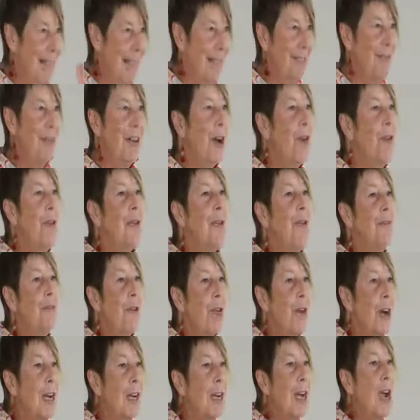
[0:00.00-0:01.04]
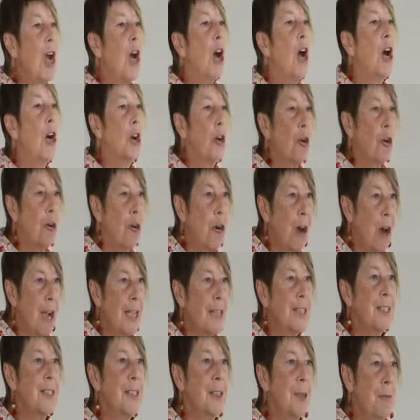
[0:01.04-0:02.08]
they voted for it
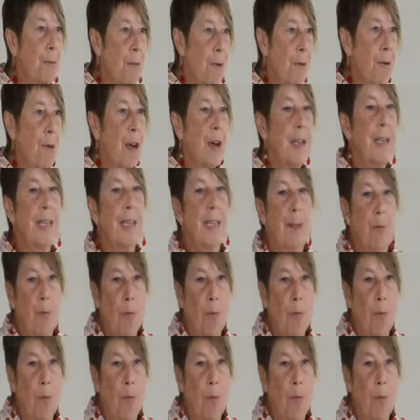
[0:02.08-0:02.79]
across the board.